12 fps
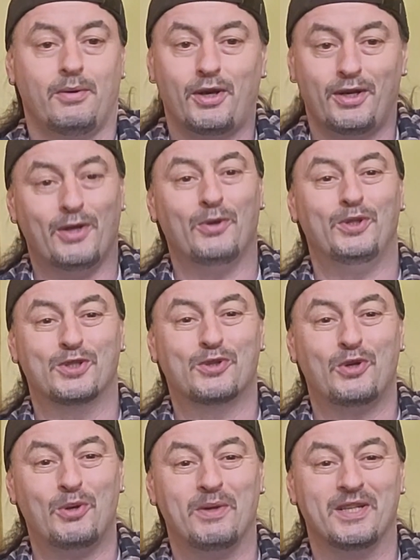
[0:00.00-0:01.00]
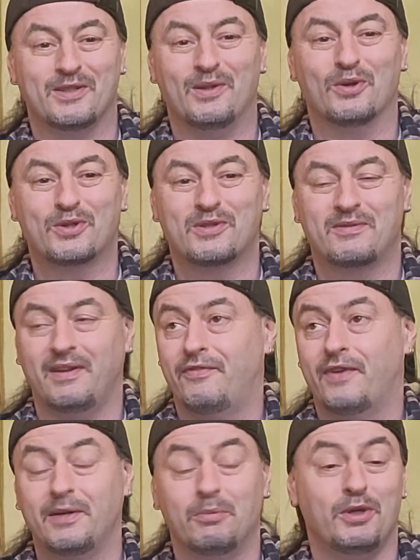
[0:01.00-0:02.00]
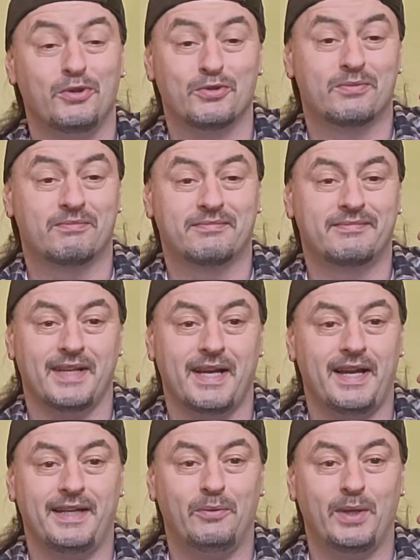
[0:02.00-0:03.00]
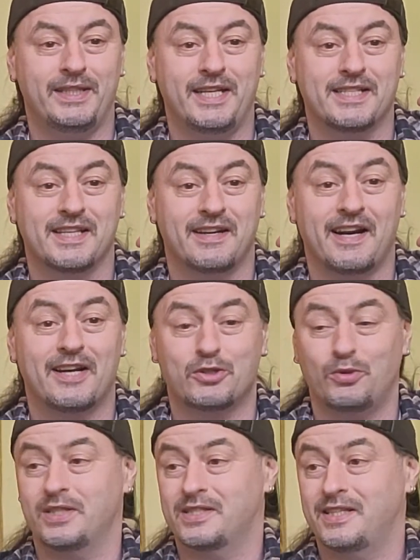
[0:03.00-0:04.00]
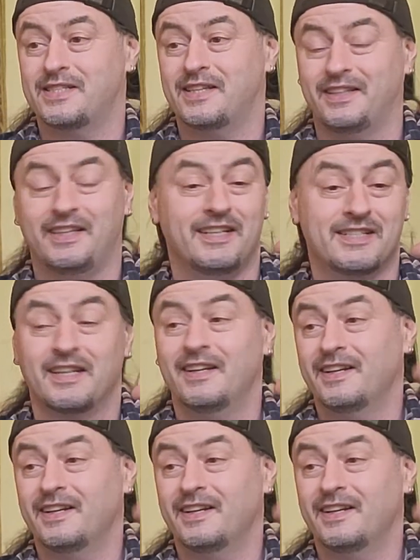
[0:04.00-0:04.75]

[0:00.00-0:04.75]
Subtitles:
I know this grouping looks, if anybody who's anyway decent at archery is listening to this,